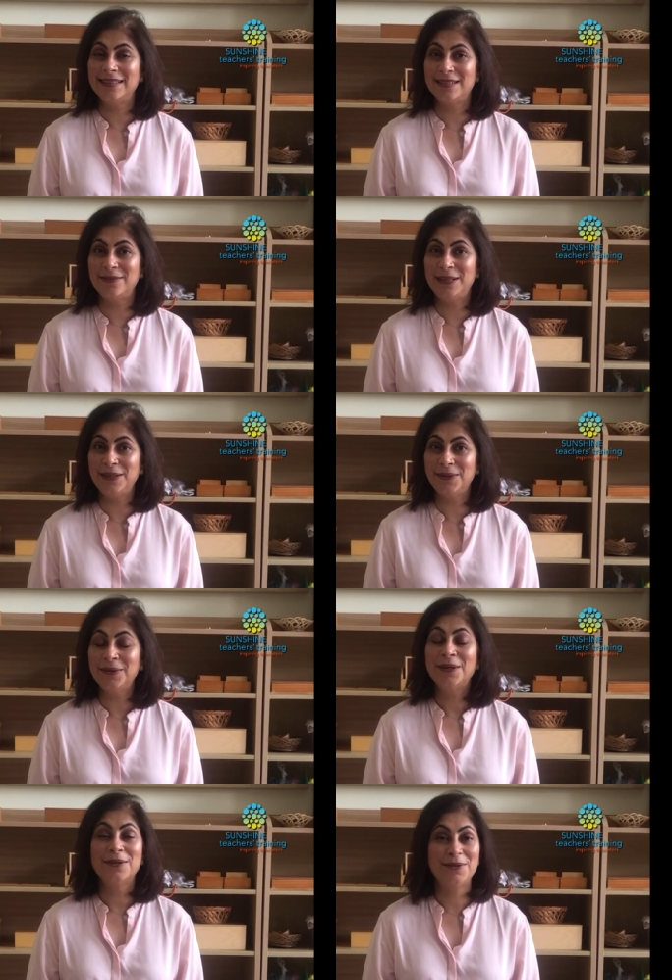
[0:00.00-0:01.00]
this
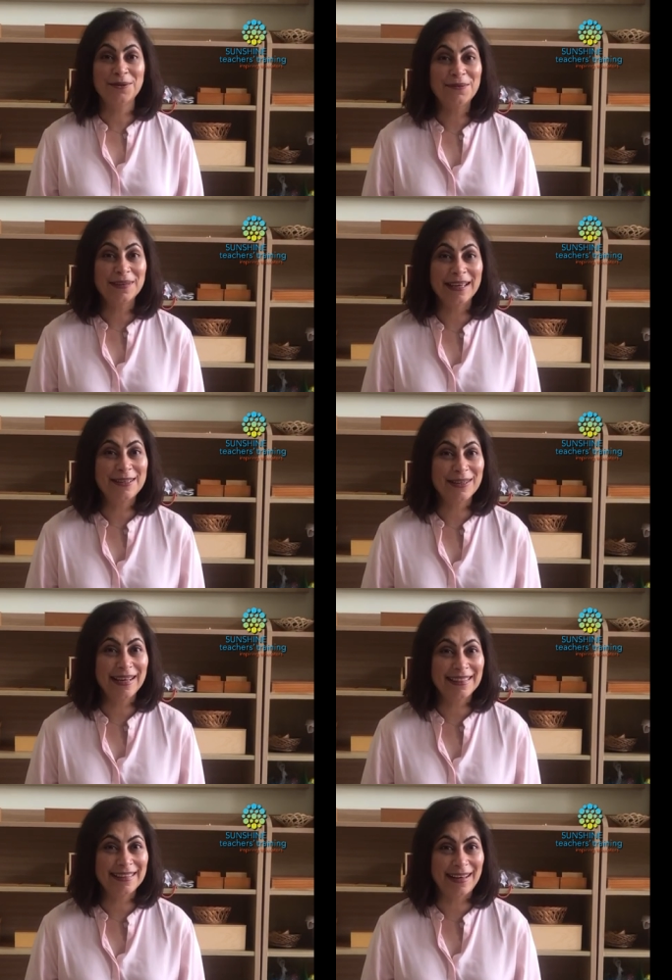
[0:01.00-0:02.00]
video, don't forget to
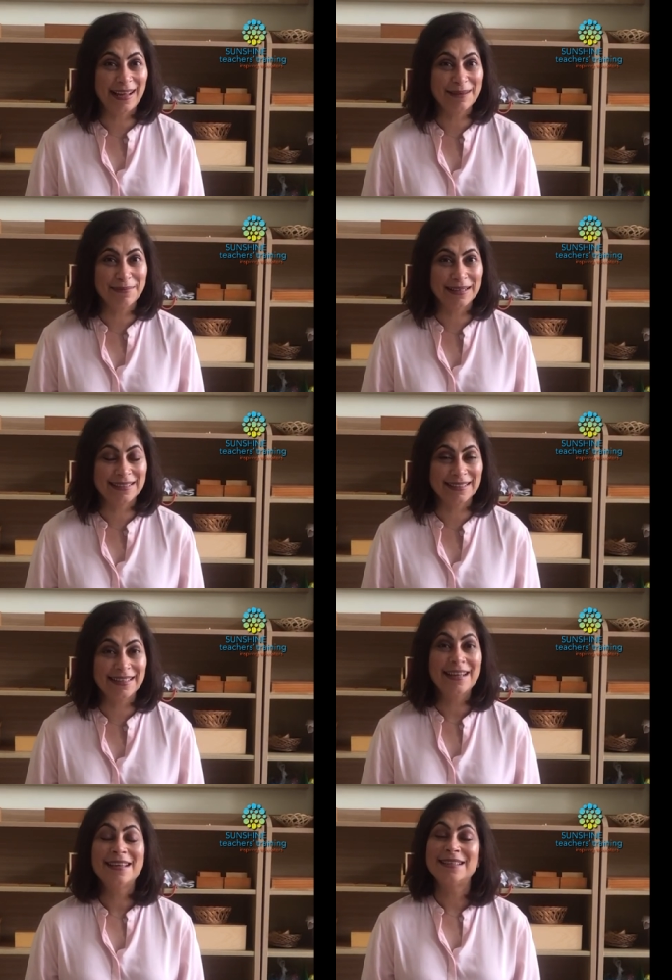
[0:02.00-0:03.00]
hit the like button,
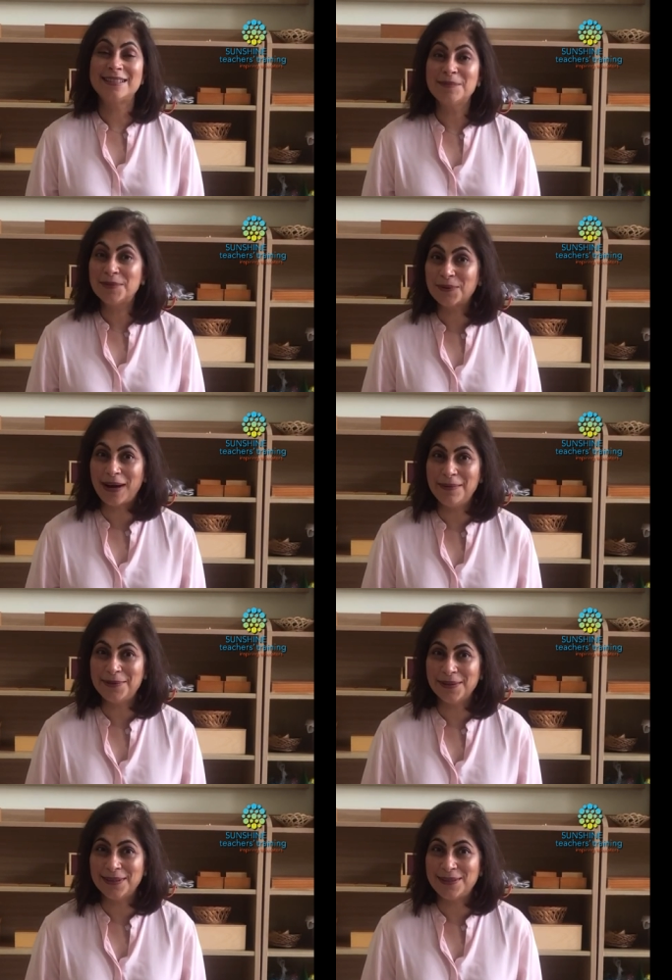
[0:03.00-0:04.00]
subscribe
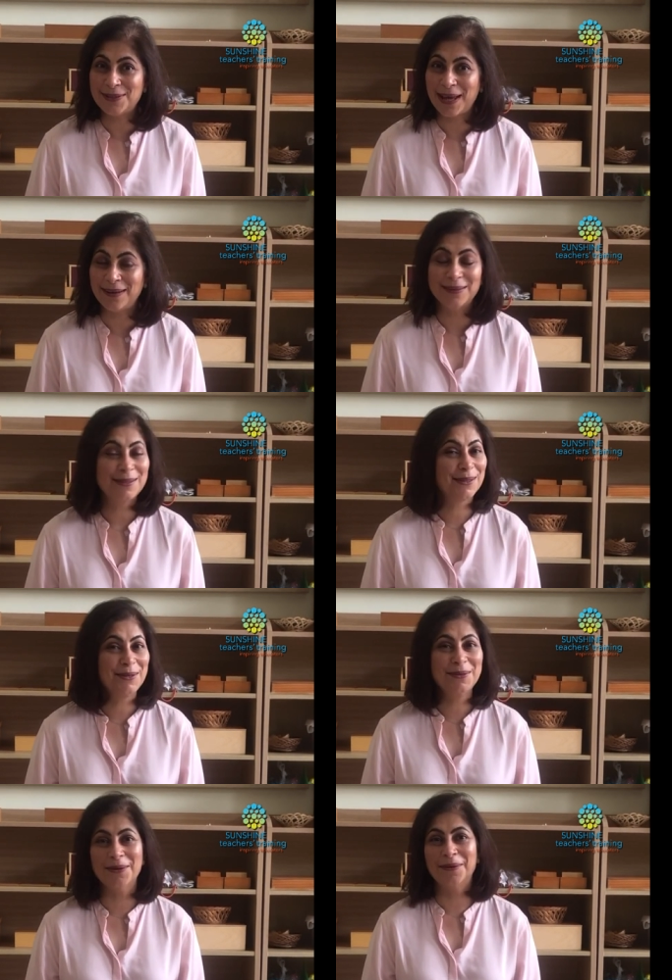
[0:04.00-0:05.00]
to this channel so
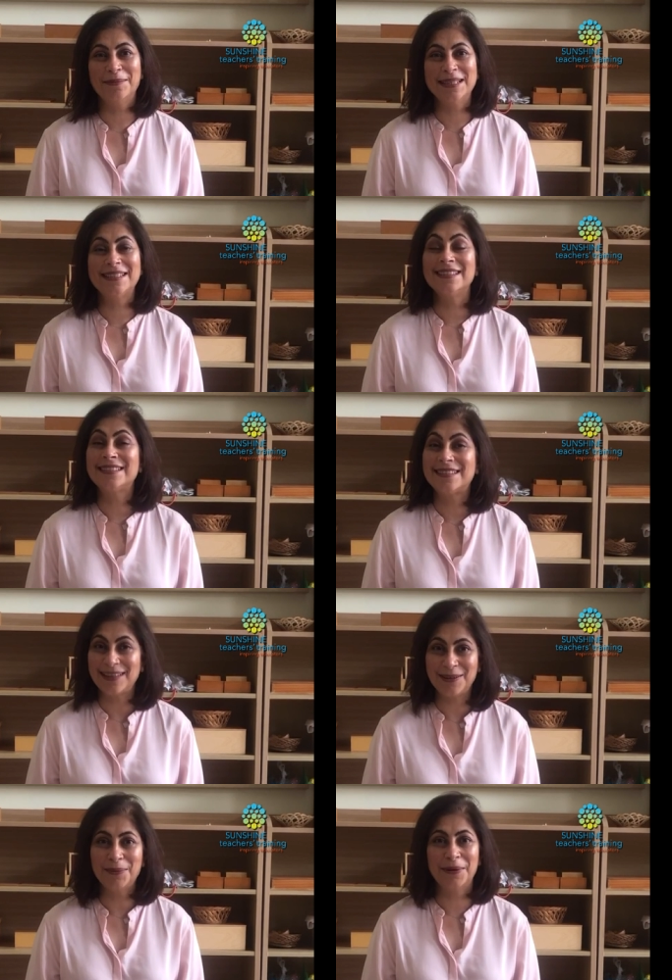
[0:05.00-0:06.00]
you don't miss a
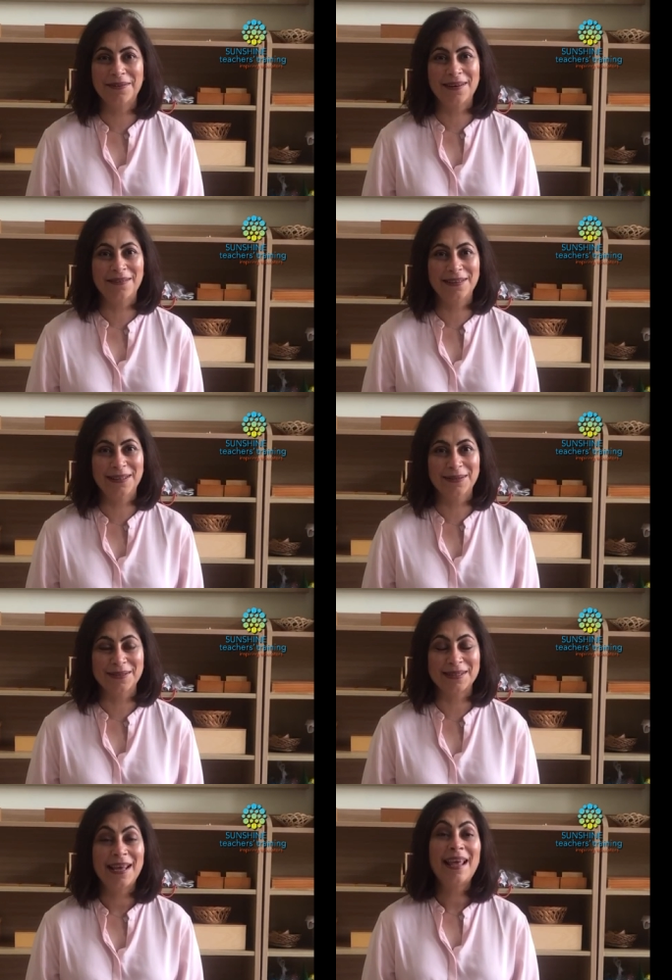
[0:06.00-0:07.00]
single one of our
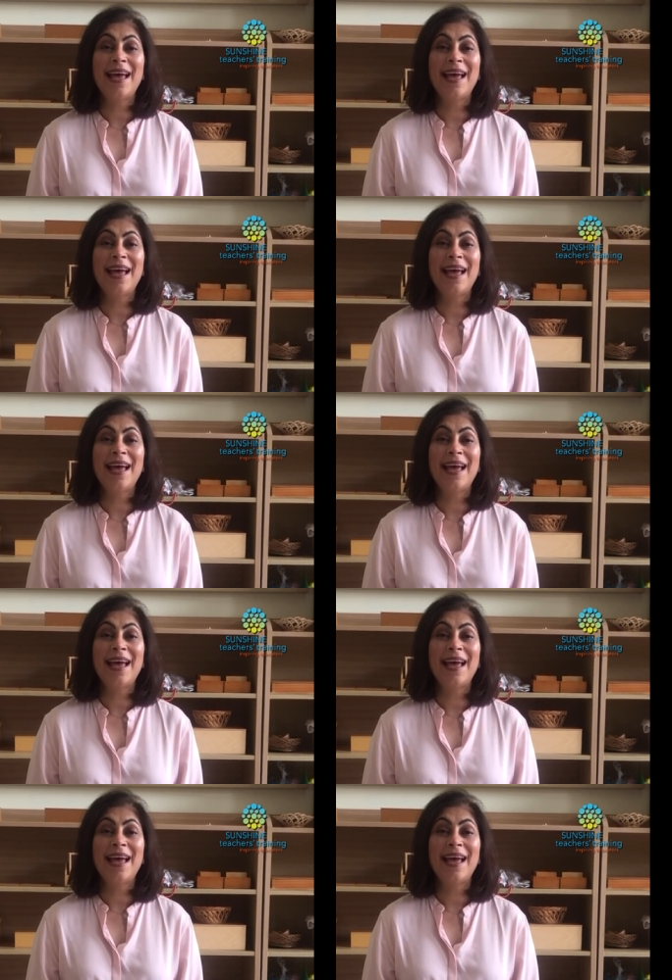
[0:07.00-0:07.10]
videos.